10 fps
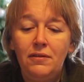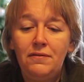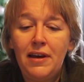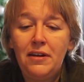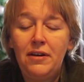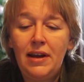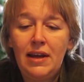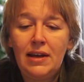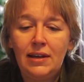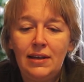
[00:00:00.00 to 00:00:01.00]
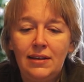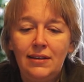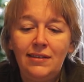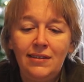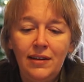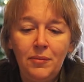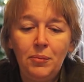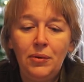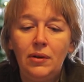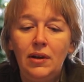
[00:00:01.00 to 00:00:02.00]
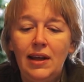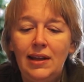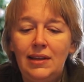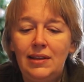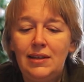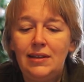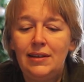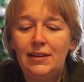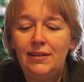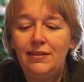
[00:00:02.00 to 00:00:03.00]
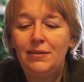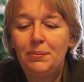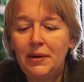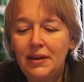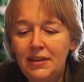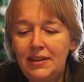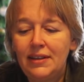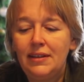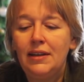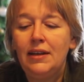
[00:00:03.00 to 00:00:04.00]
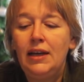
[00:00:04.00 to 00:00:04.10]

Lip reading: very simple and Spartan